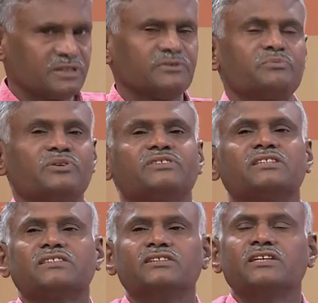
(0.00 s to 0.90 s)
whatever
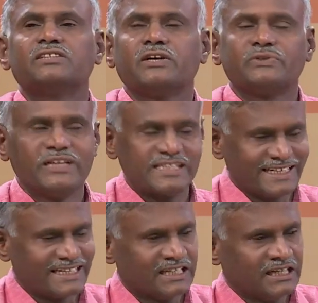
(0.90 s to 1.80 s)
professor Sandhya Sahu has
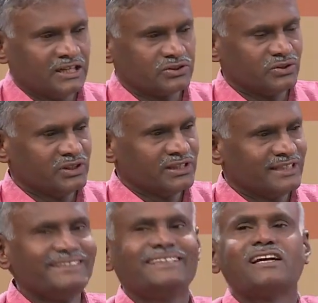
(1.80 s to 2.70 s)
said. So,
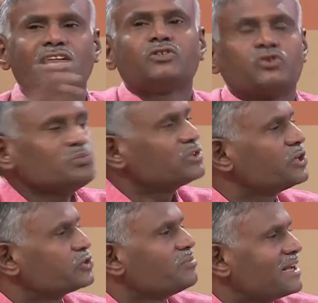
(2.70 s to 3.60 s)
Indian classrooms
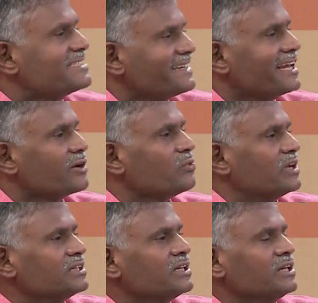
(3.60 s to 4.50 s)
also multilingual.